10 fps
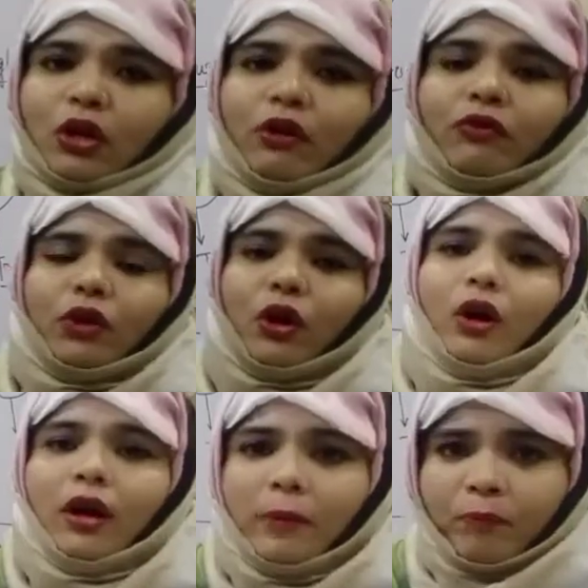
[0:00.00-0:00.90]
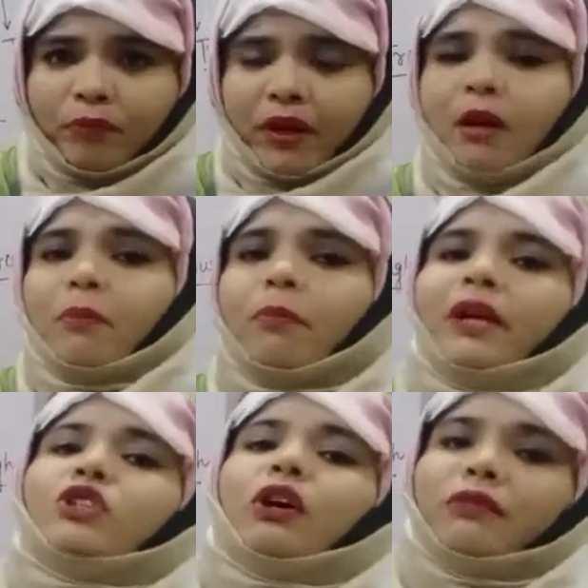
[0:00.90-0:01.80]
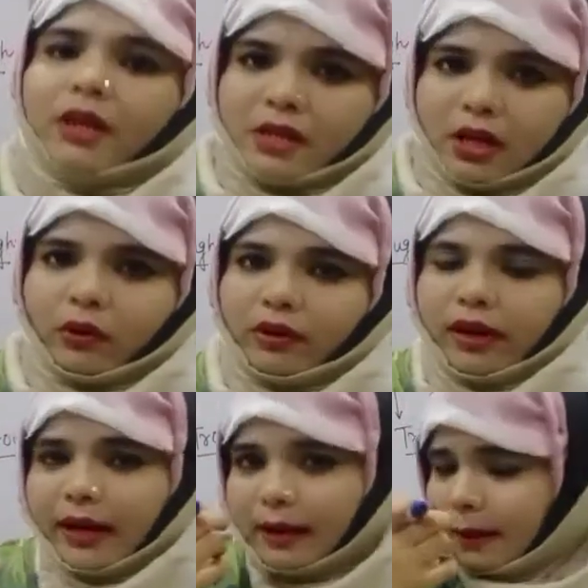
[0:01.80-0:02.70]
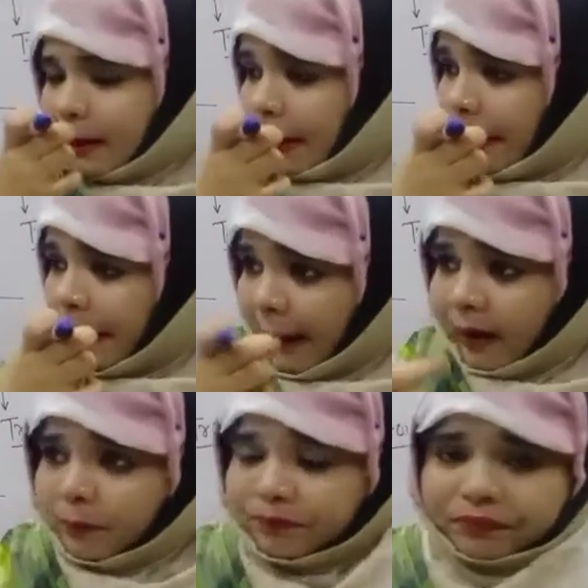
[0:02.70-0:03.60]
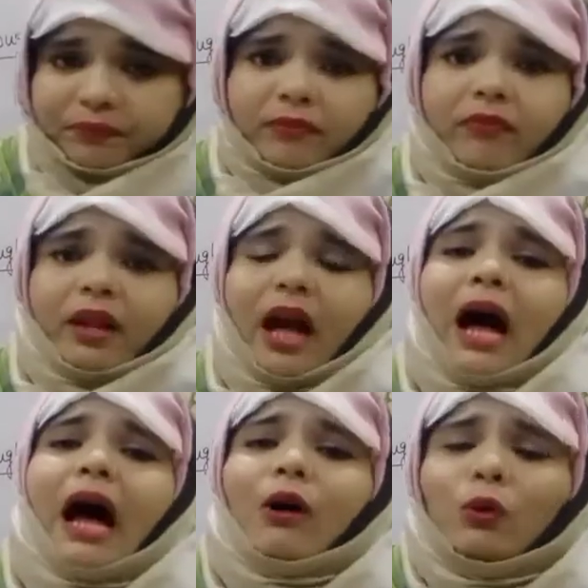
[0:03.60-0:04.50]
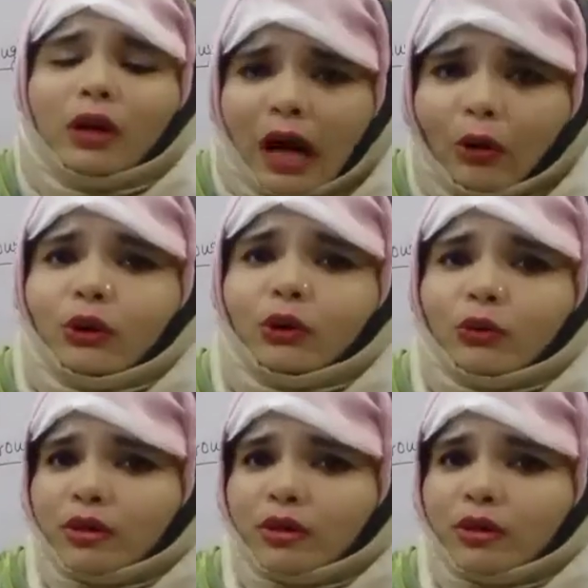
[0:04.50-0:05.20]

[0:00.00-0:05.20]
of your pitch of the sound. That is how loud you